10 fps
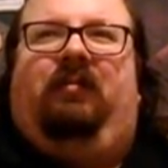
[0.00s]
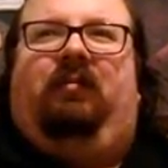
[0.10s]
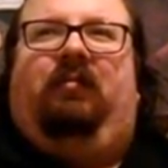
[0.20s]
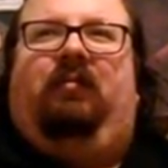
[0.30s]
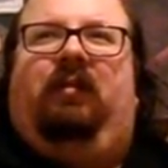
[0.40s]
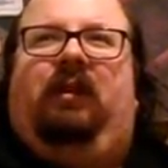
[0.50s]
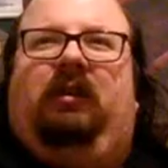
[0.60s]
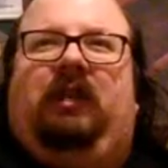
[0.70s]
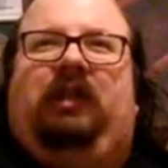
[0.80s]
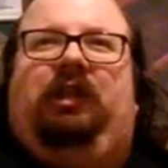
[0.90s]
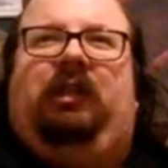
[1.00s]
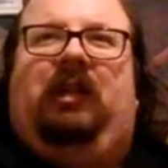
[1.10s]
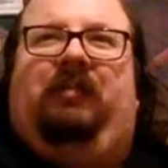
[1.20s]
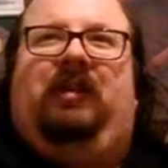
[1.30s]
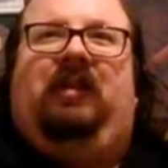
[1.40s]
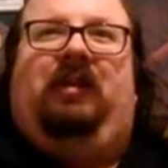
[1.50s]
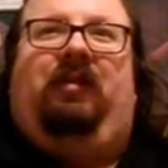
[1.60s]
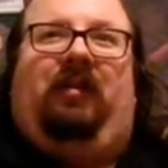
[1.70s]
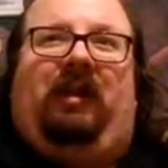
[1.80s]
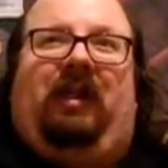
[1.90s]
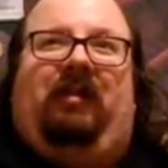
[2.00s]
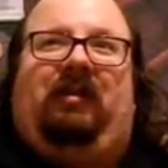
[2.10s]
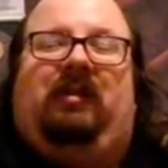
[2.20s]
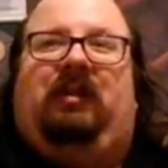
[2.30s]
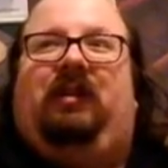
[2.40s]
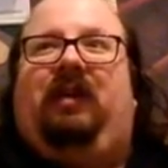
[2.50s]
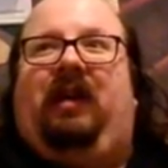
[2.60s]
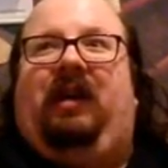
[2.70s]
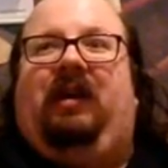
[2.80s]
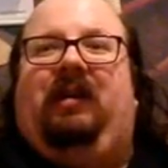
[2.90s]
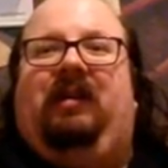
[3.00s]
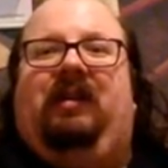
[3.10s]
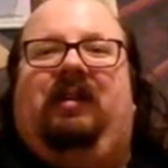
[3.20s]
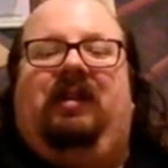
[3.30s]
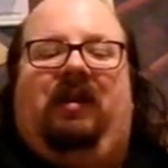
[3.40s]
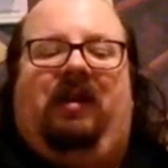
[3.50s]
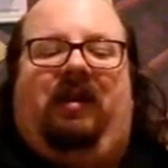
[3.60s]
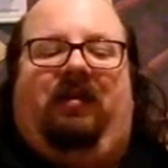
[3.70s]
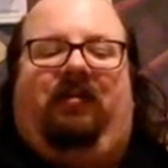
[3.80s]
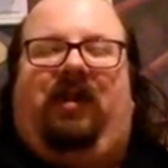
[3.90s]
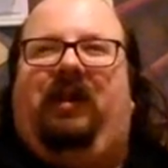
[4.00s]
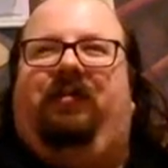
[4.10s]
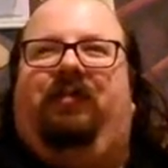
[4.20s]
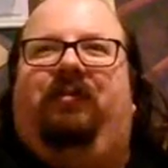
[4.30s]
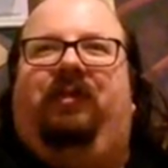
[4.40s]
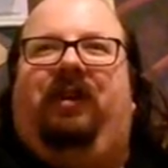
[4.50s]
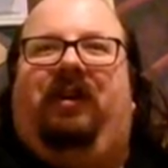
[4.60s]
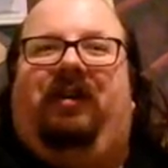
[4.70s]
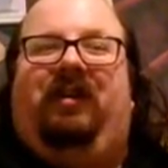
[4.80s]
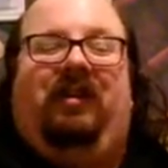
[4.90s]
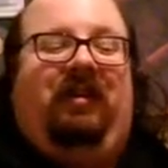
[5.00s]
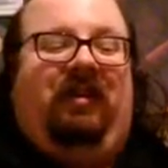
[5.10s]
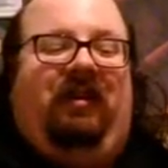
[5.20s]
really shipped your character and the rival really hard.